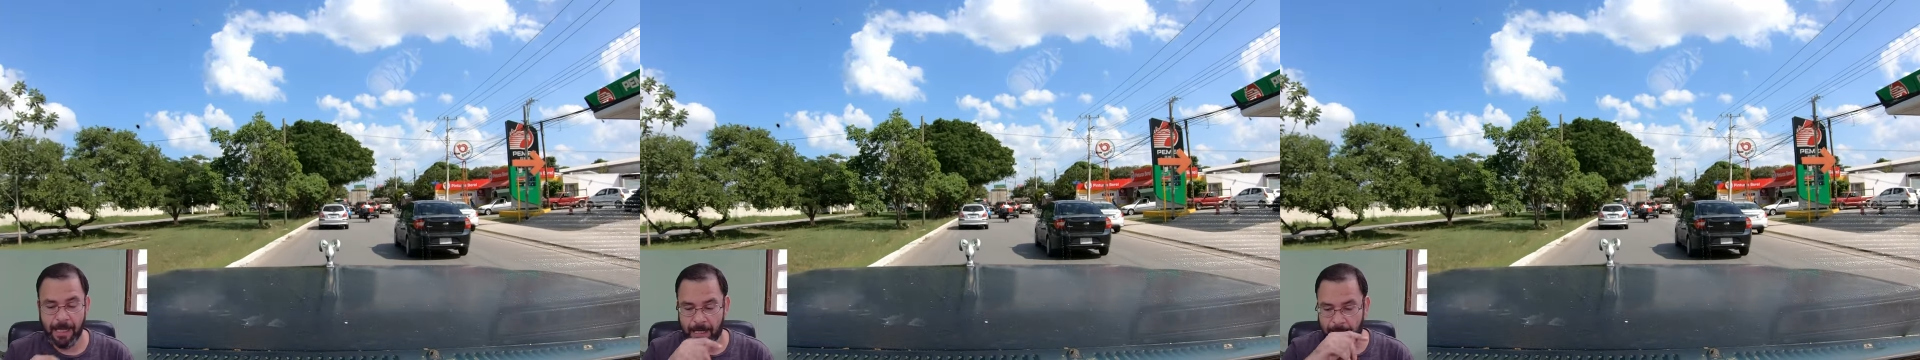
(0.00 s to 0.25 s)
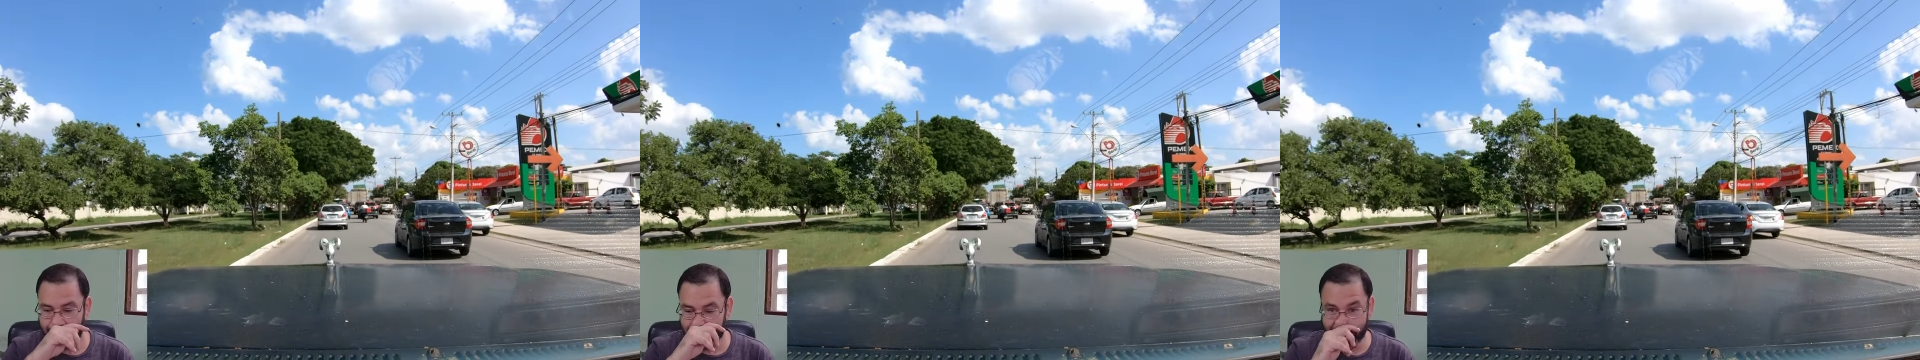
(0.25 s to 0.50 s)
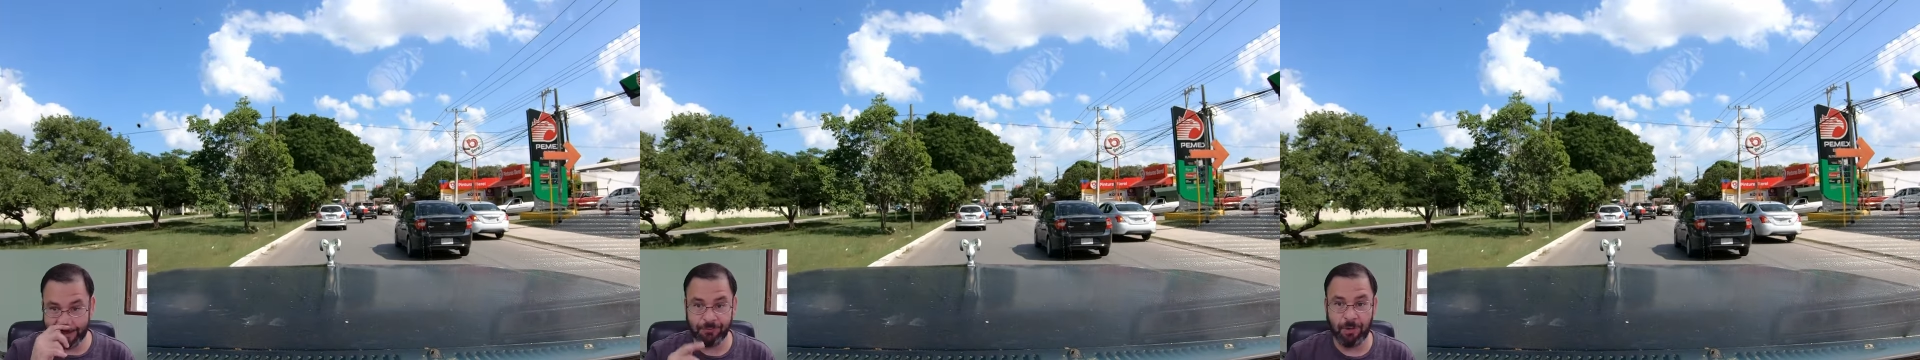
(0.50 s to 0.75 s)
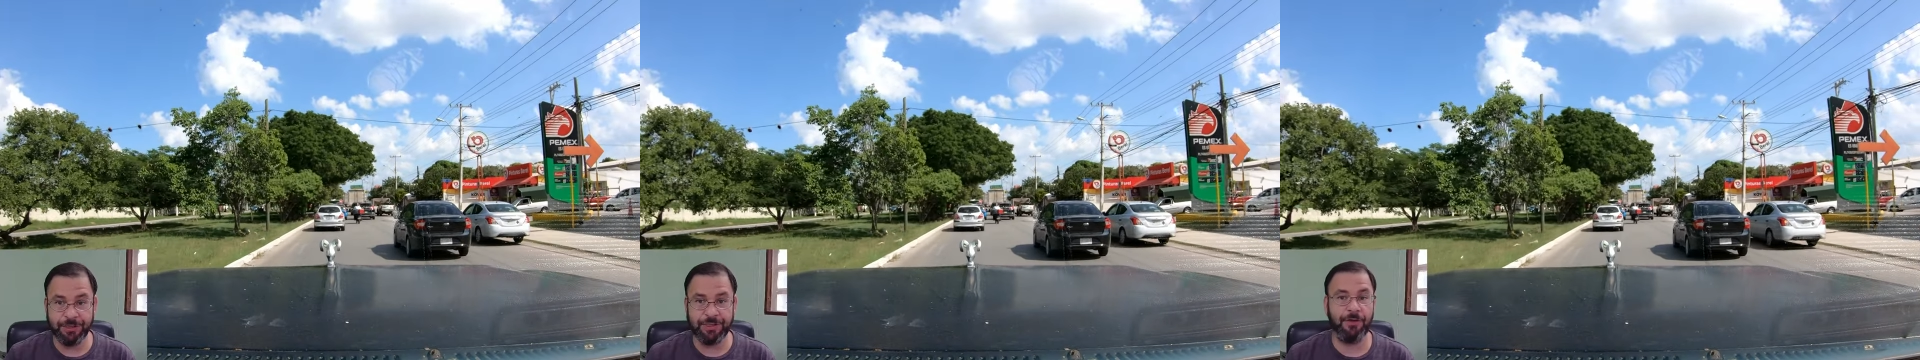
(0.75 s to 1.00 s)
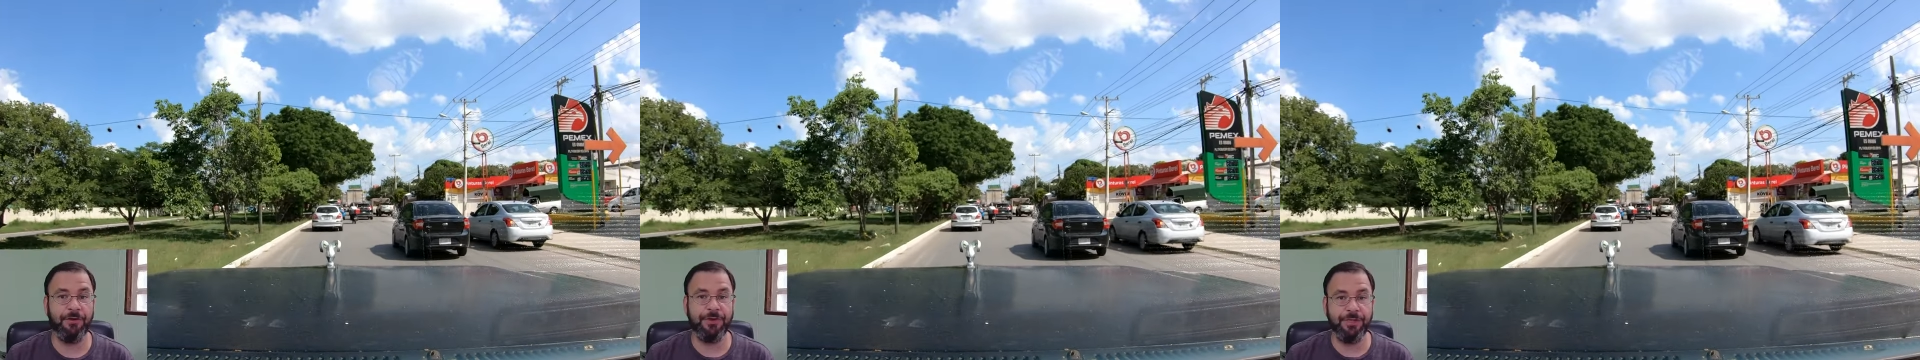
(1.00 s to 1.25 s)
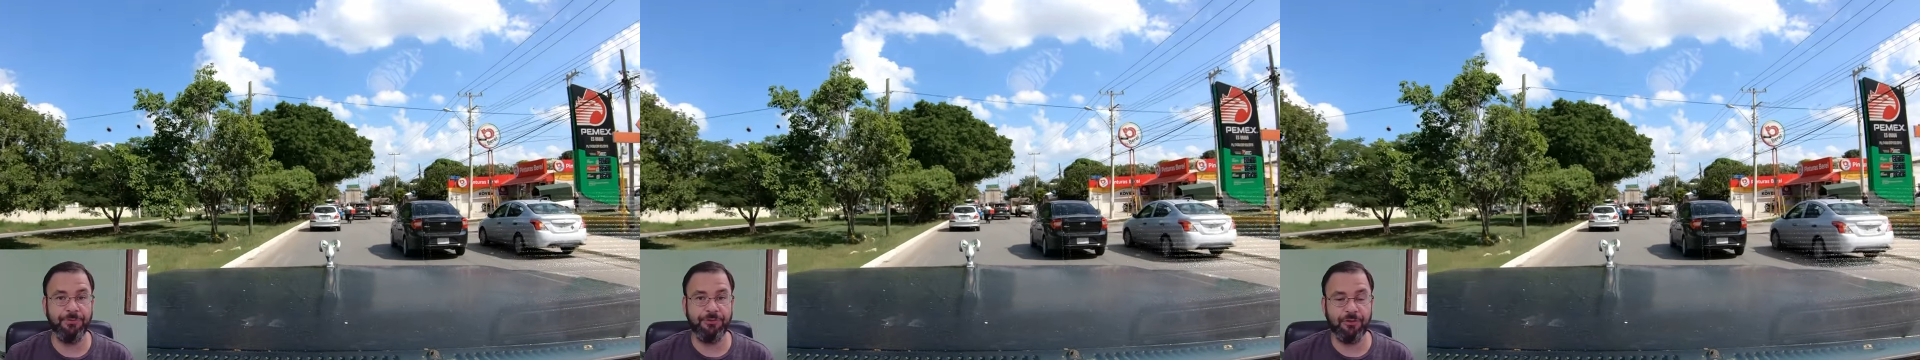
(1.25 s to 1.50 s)
You guys watch other
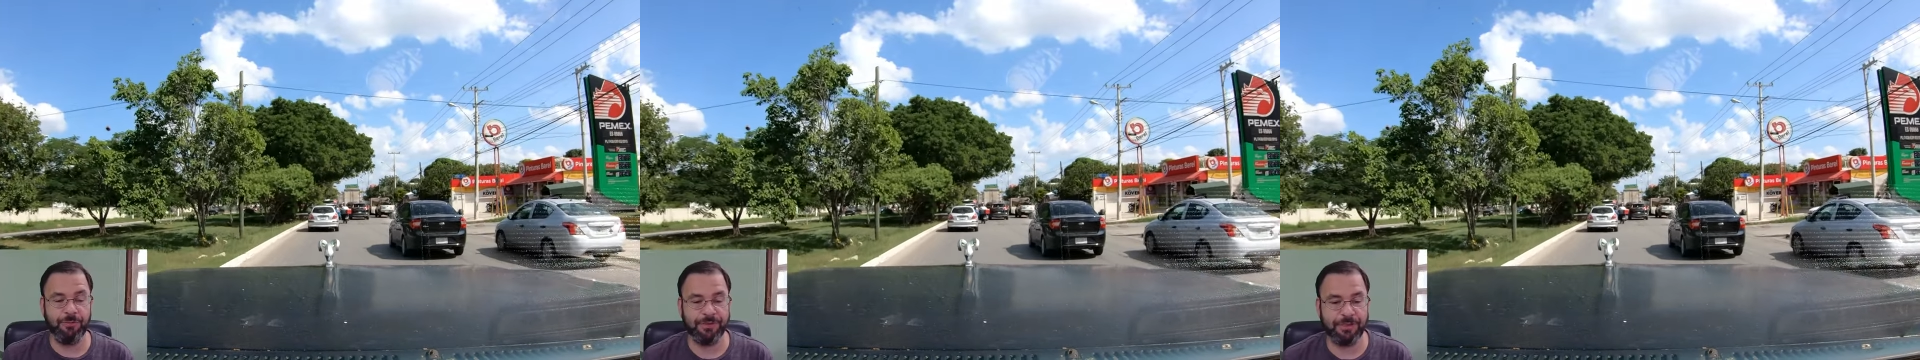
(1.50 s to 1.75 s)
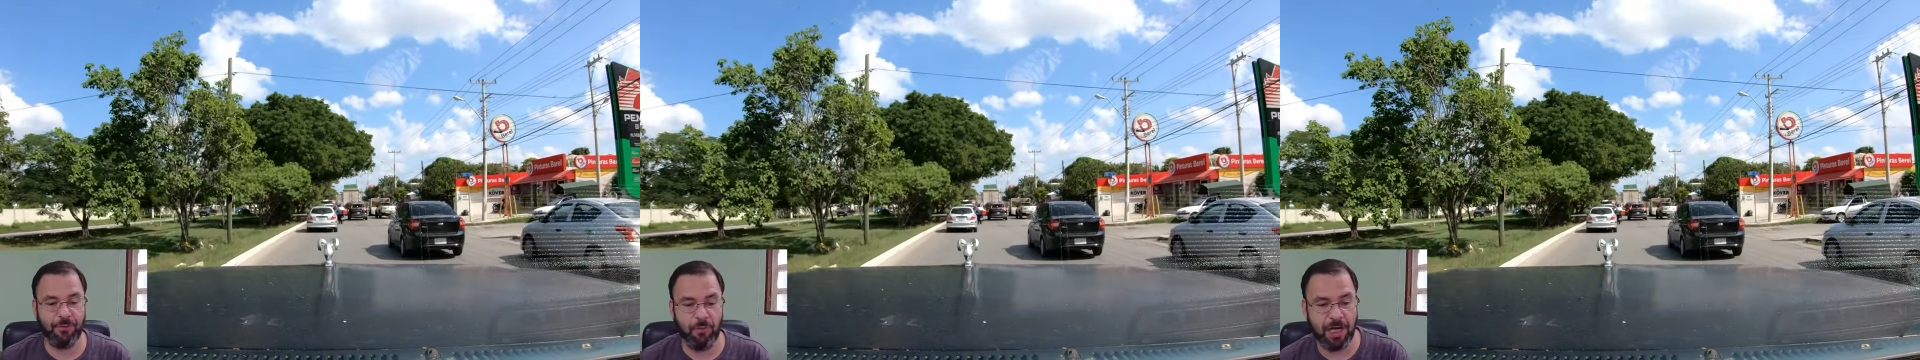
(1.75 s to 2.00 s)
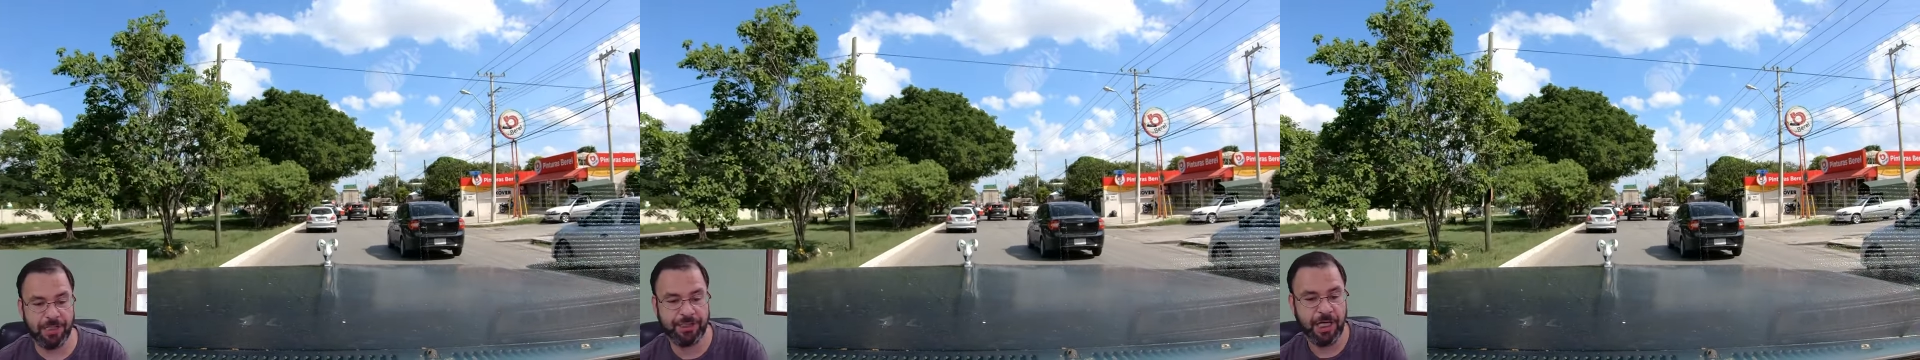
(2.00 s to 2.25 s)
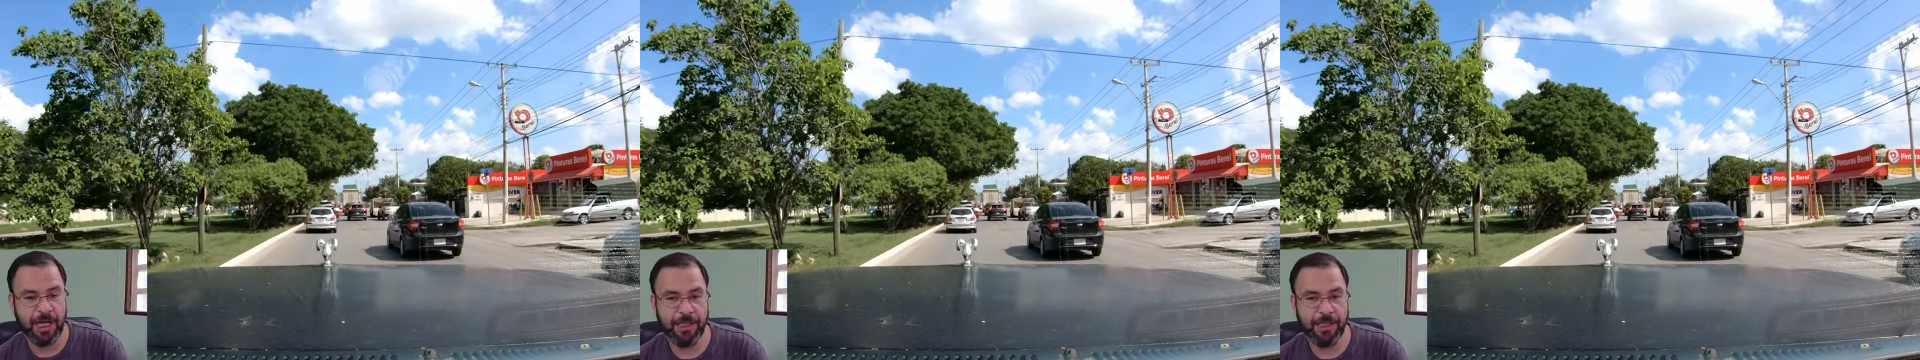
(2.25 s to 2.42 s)
YouTubers and watch,